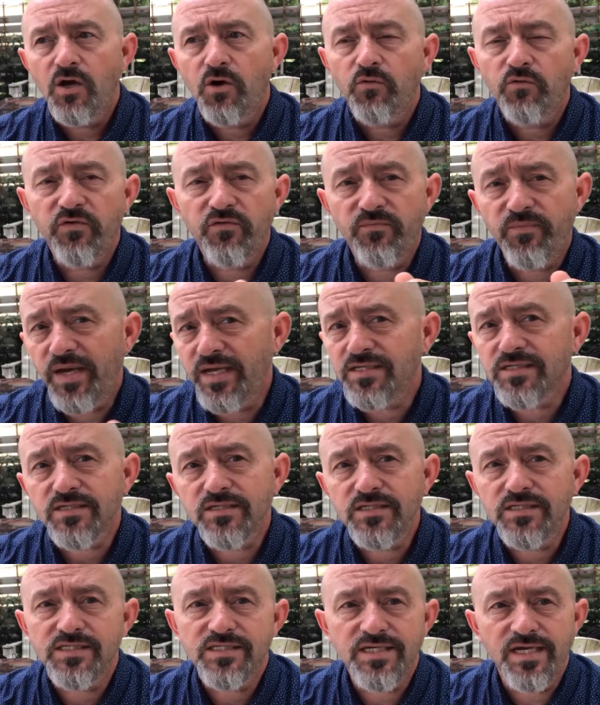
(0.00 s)
we've
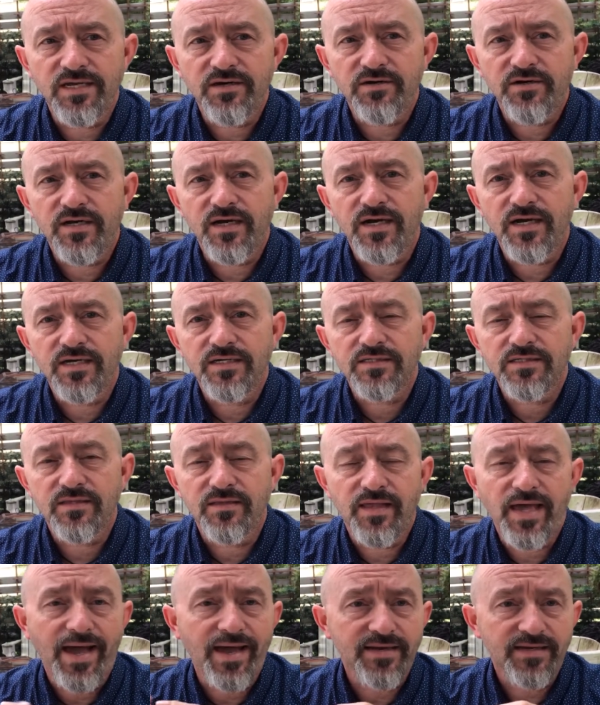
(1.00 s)
basically standardized
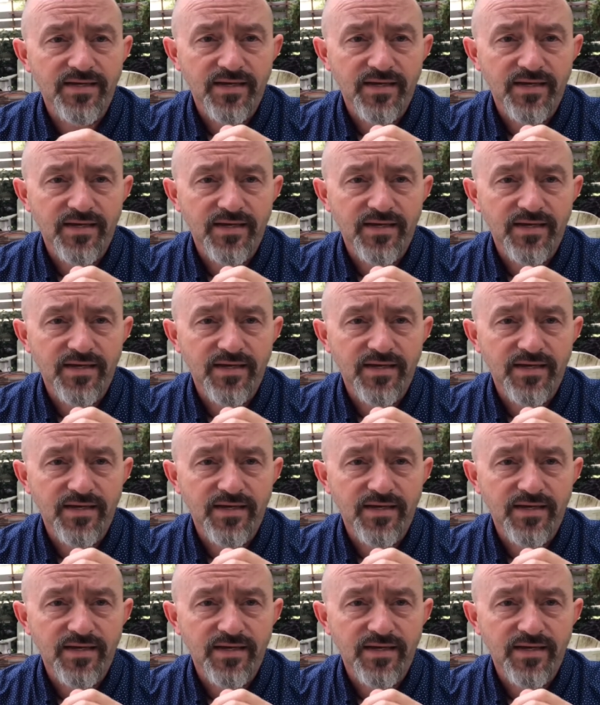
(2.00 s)
that,